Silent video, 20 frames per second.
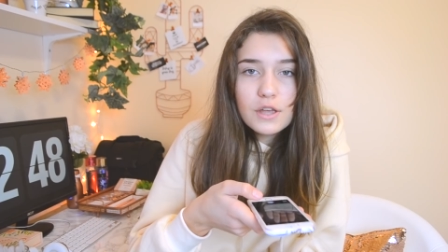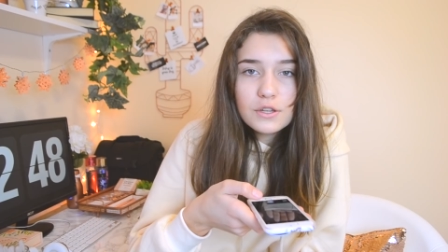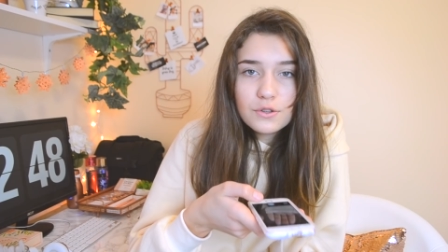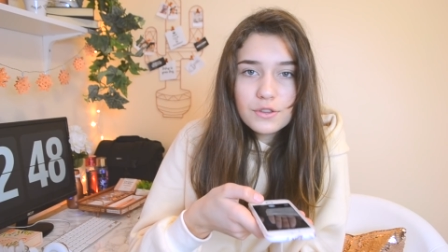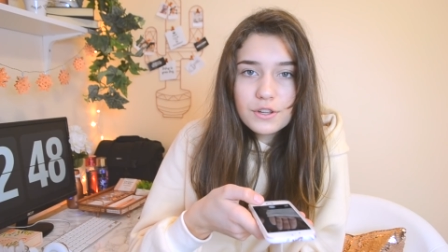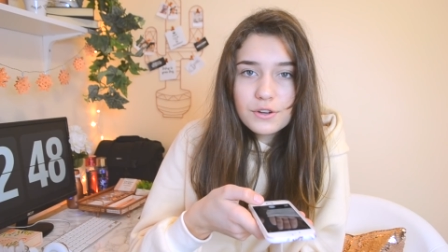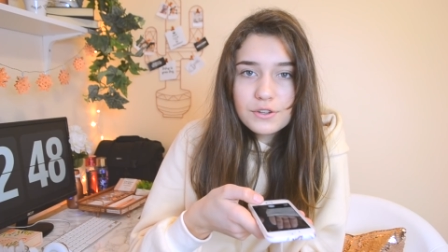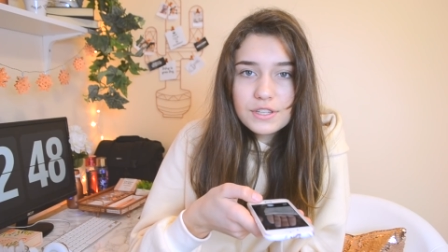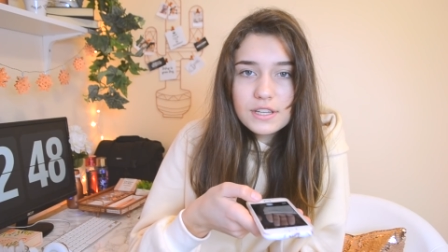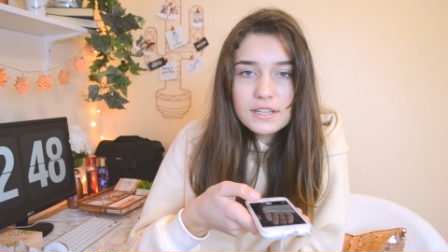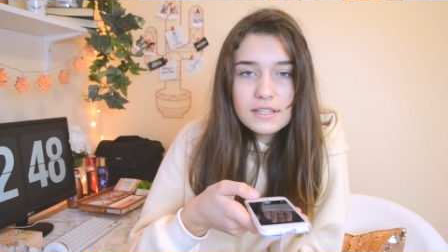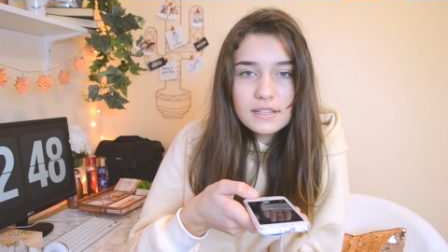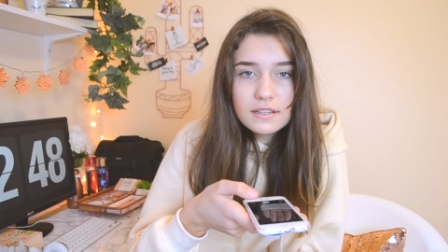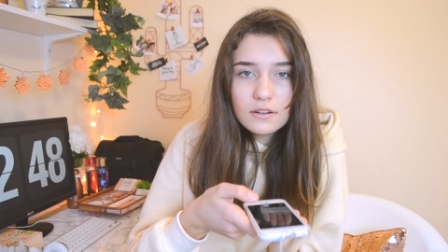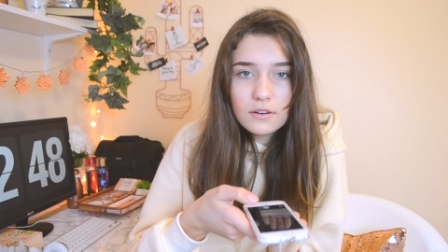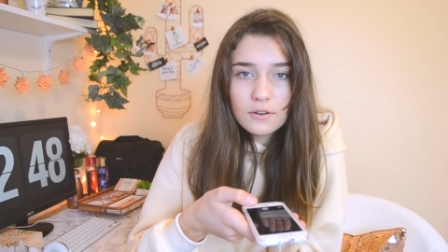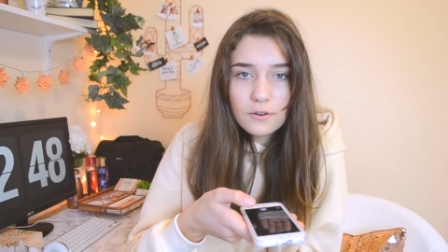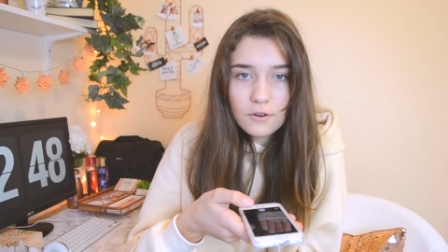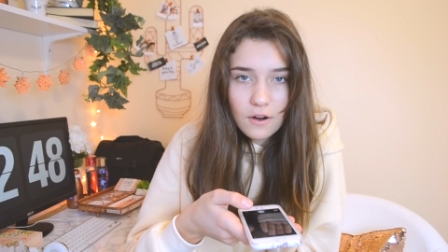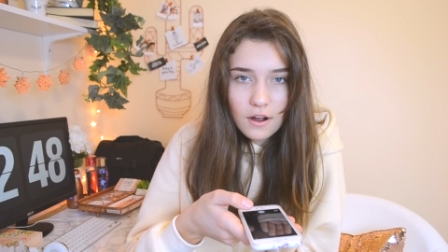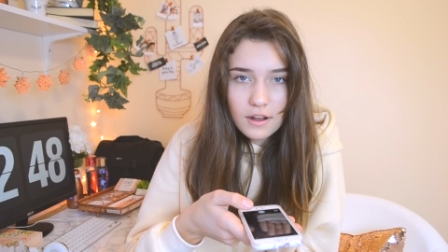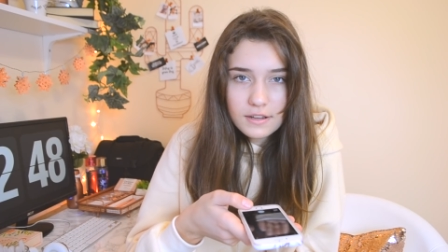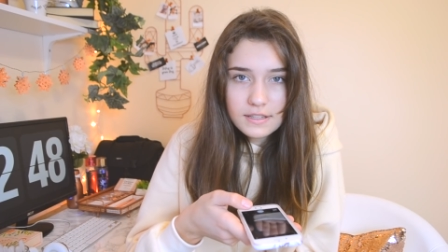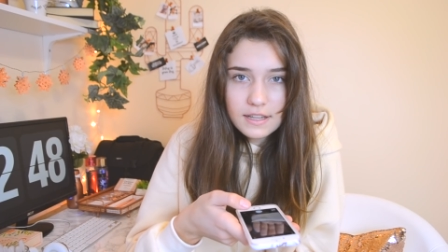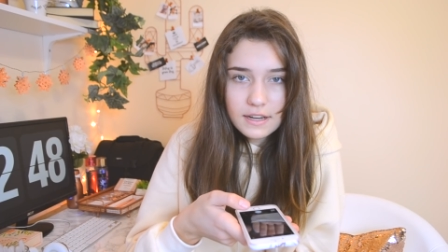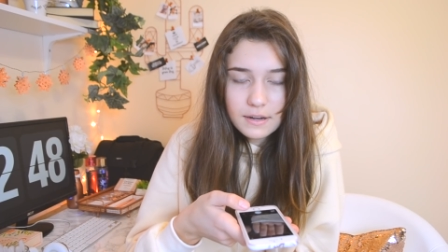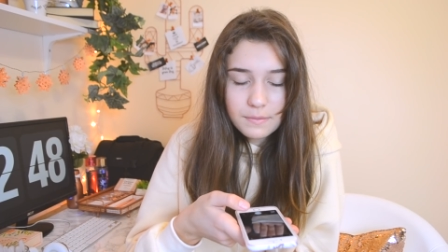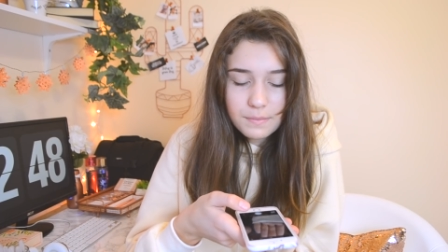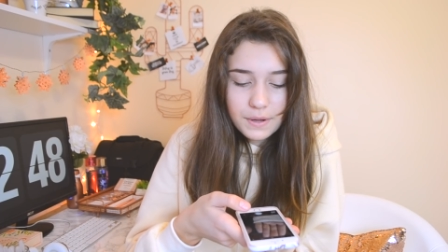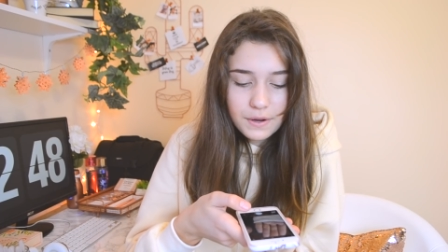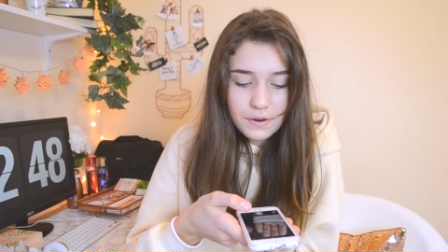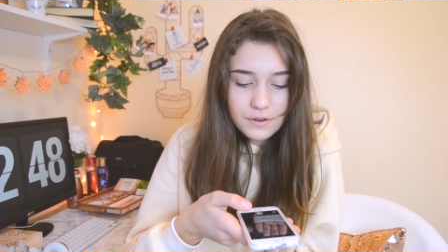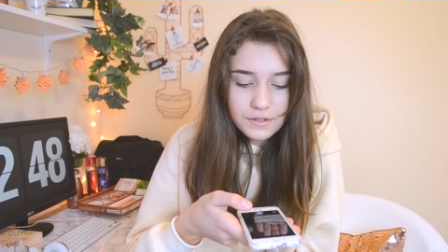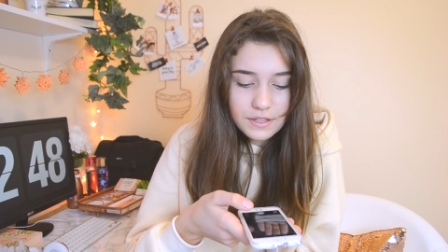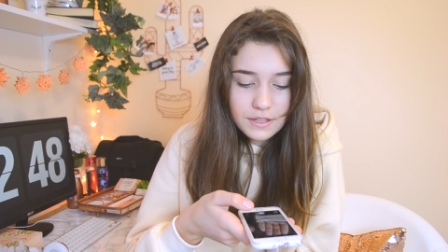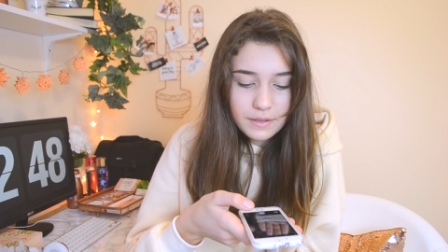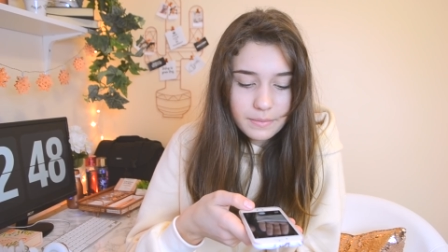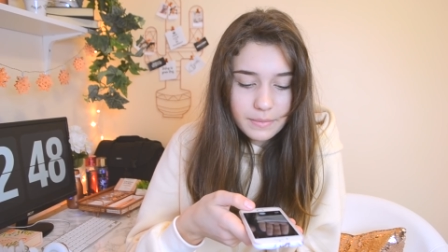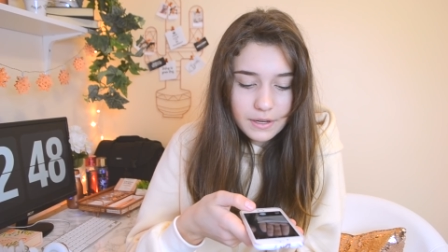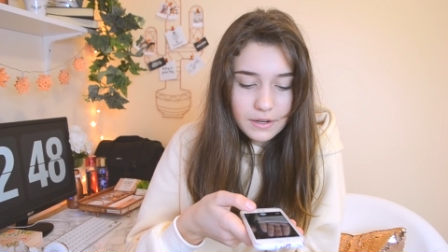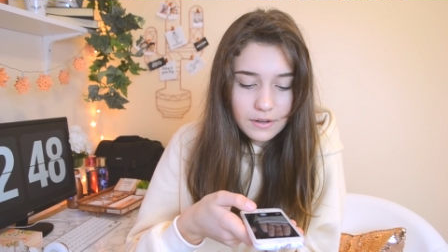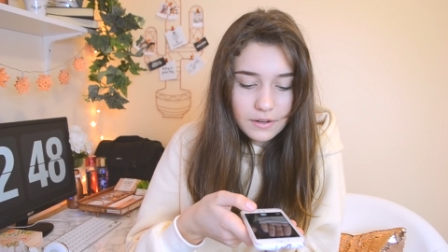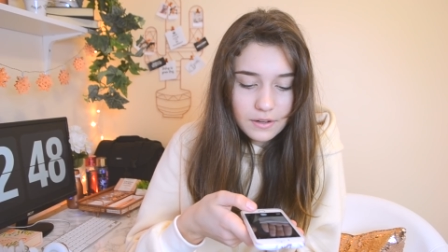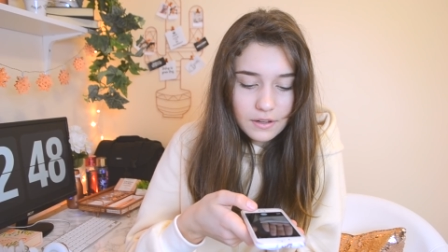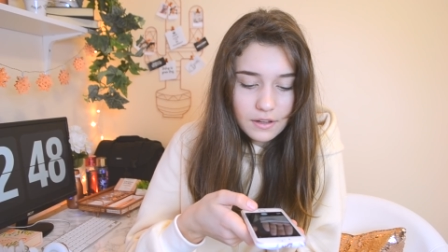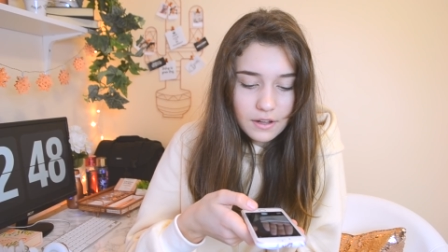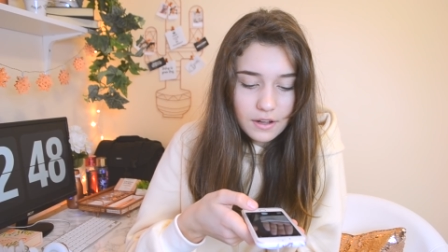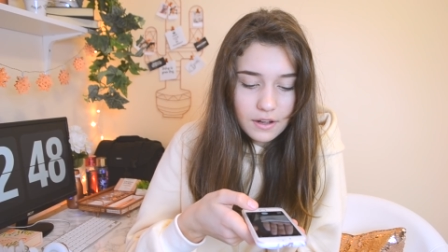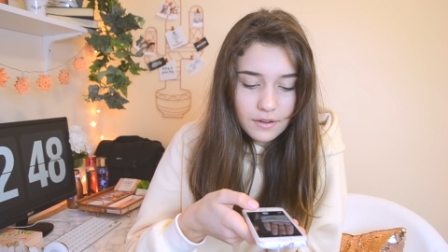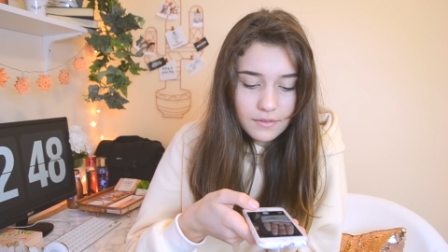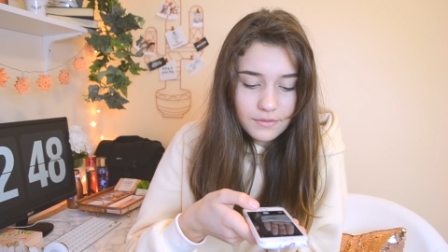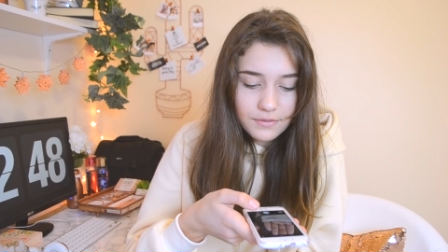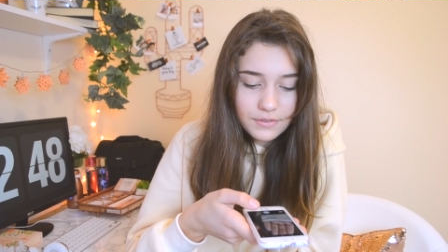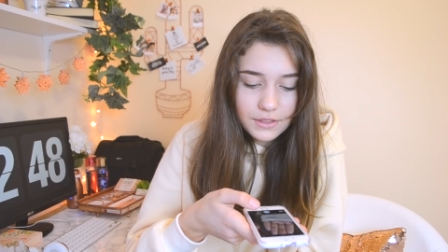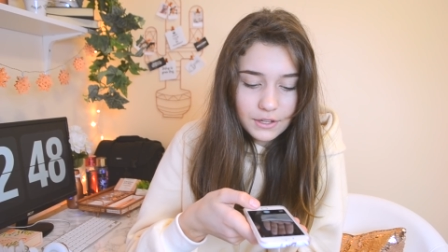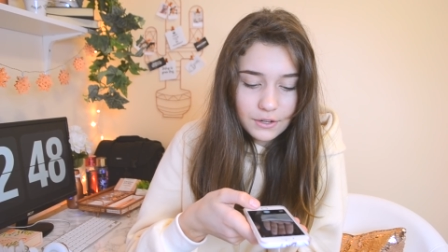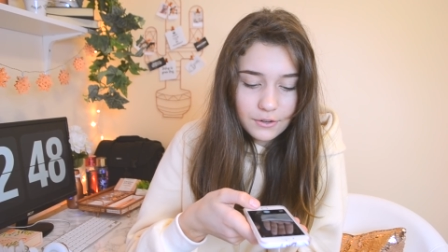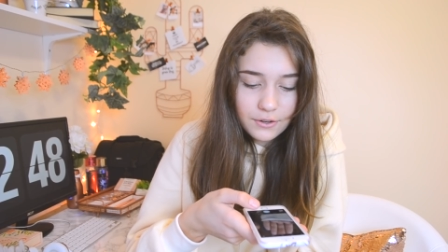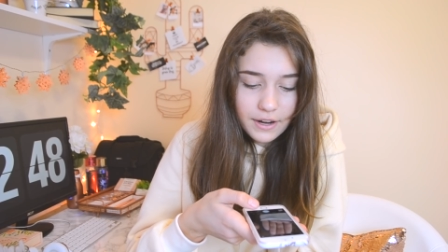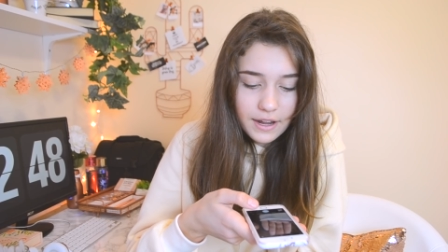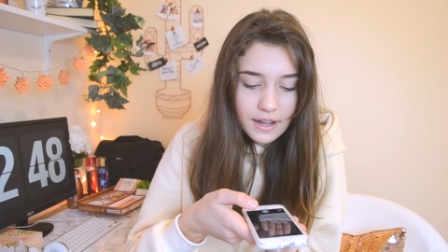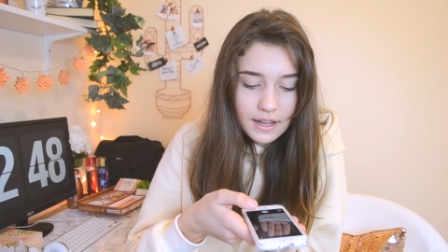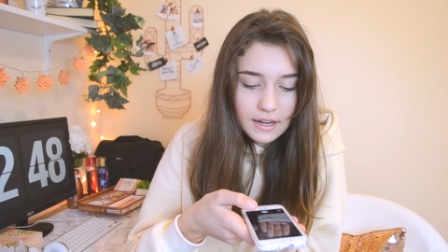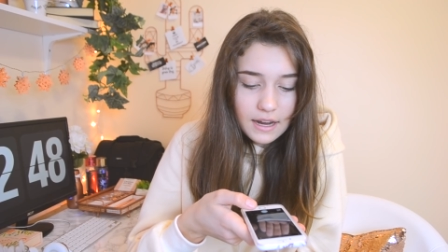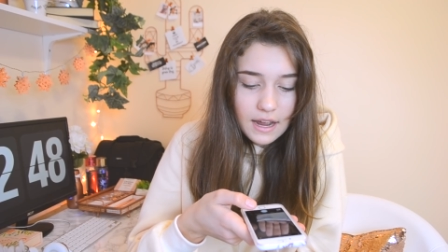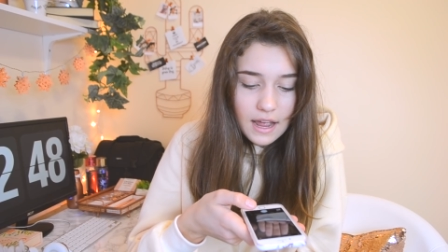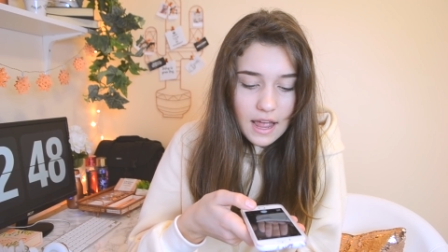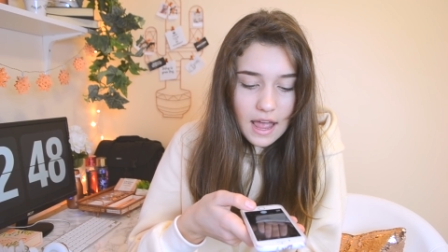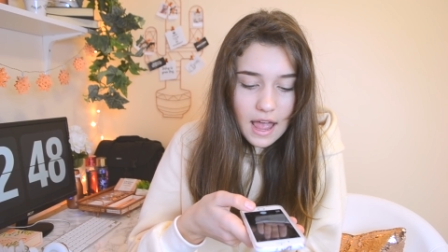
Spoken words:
So there's this little cross that appears in the middle of the grid,